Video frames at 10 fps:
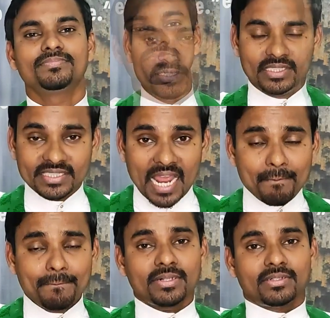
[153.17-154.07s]
The
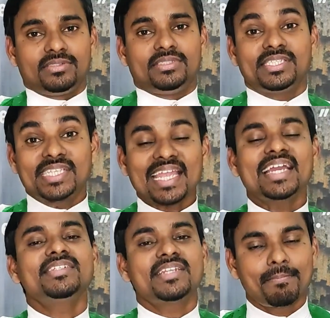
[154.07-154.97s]
temple, the
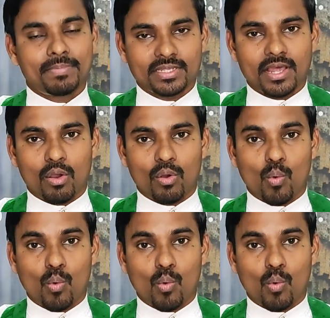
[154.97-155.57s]
second temple now,